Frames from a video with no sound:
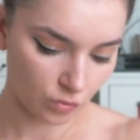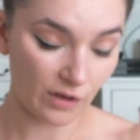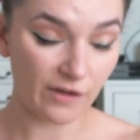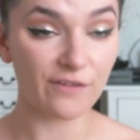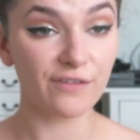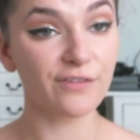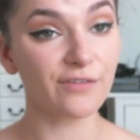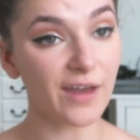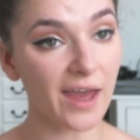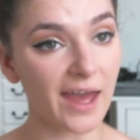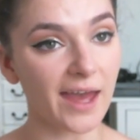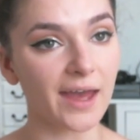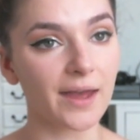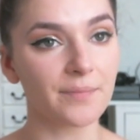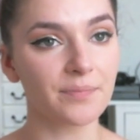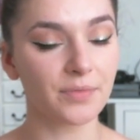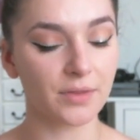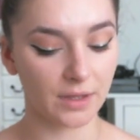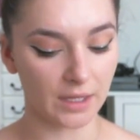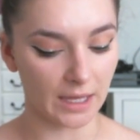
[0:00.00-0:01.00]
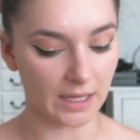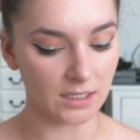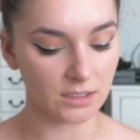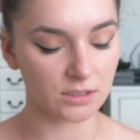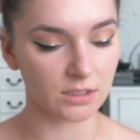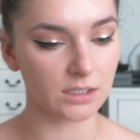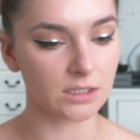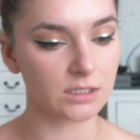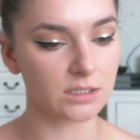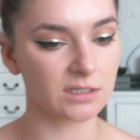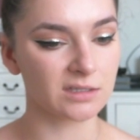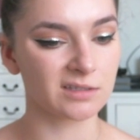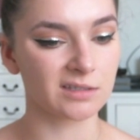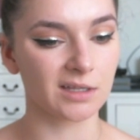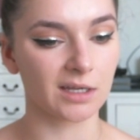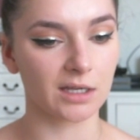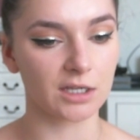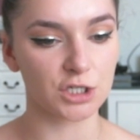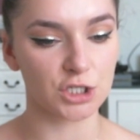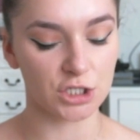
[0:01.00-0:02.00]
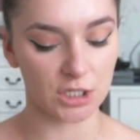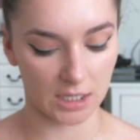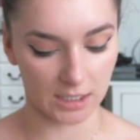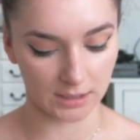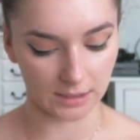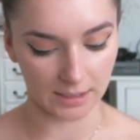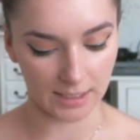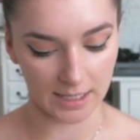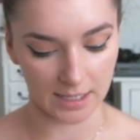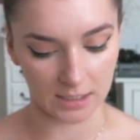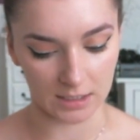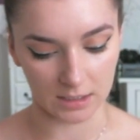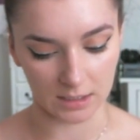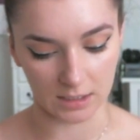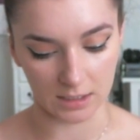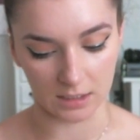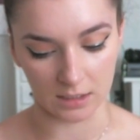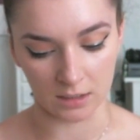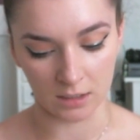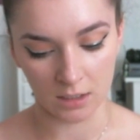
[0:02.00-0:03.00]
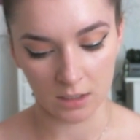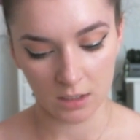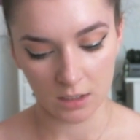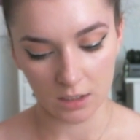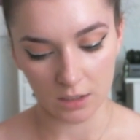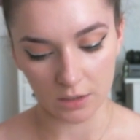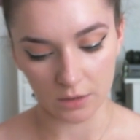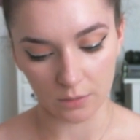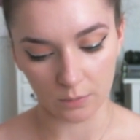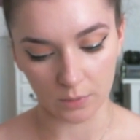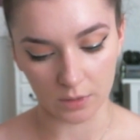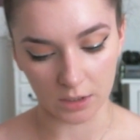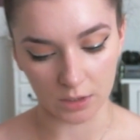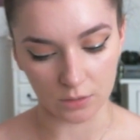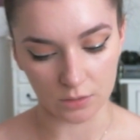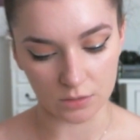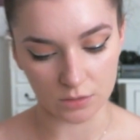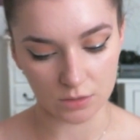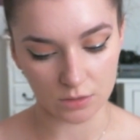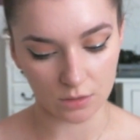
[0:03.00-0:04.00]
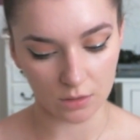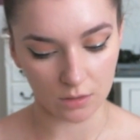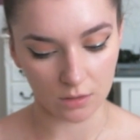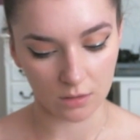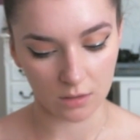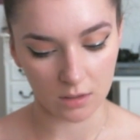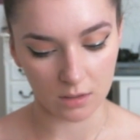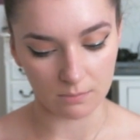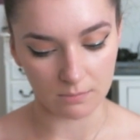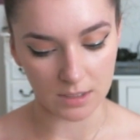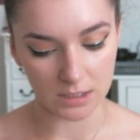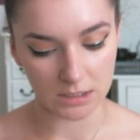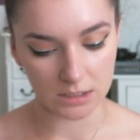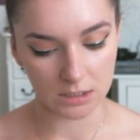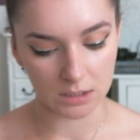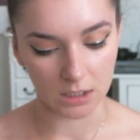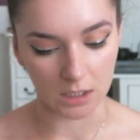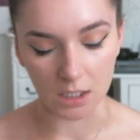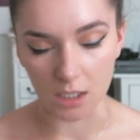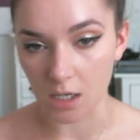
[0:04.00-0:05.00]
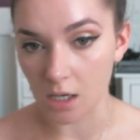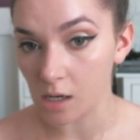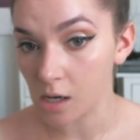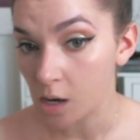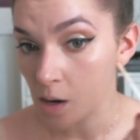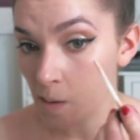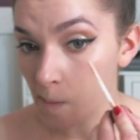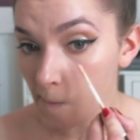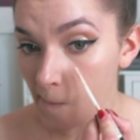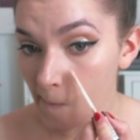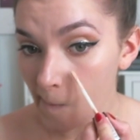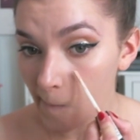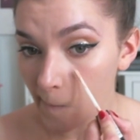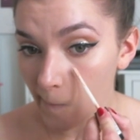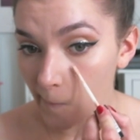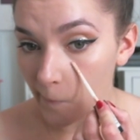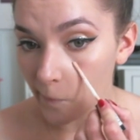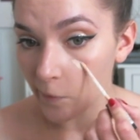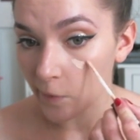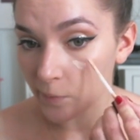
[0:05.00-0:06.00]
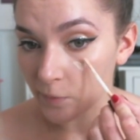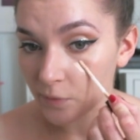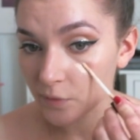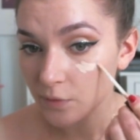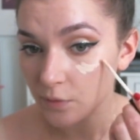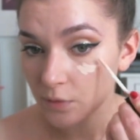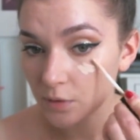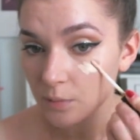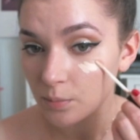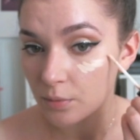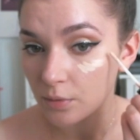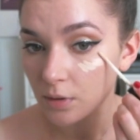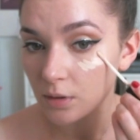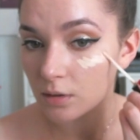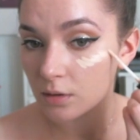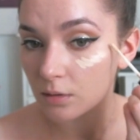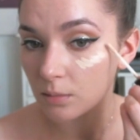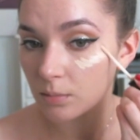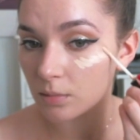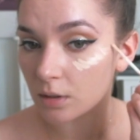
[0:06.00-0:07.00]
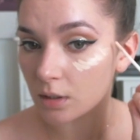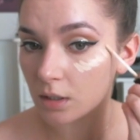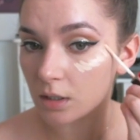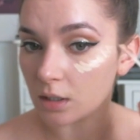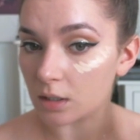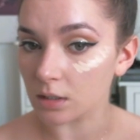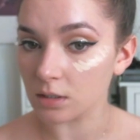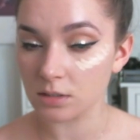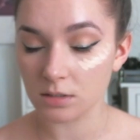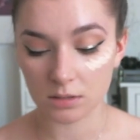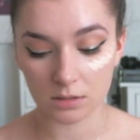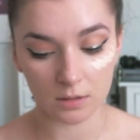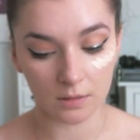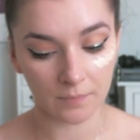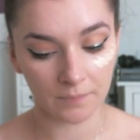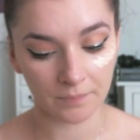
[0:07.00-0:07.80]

Fair. Okay, so this is like a shade lighter than the one I used on my skin. So I'm just going to put a little bit of this